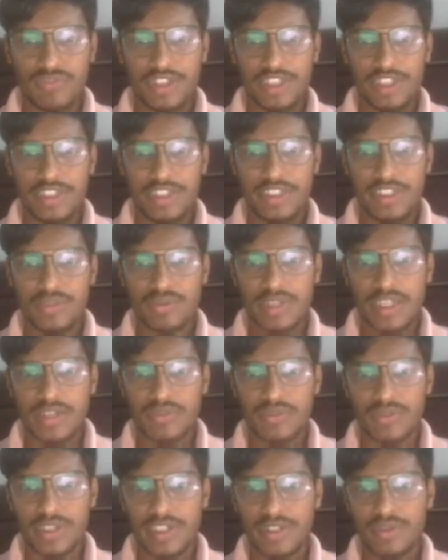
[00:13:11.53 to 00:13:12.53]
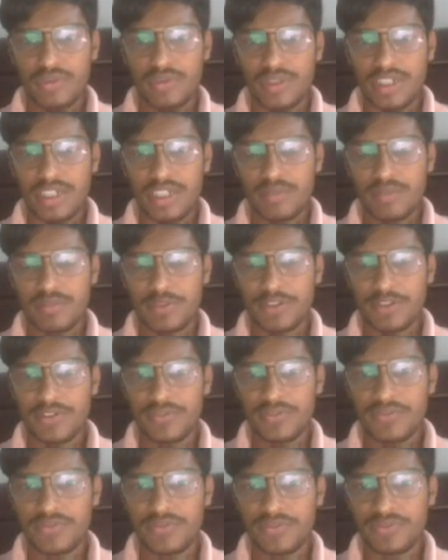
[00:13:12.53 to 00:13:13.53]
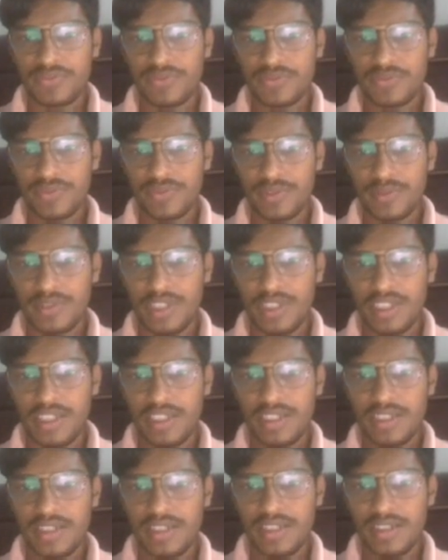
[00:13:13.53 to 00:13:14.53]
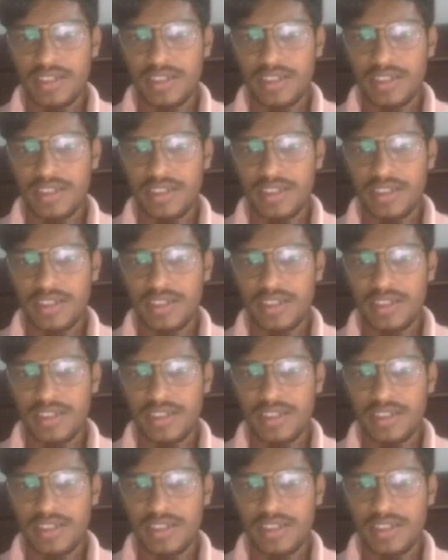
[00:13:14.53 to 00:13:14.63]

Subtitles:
we need to calculate total number of A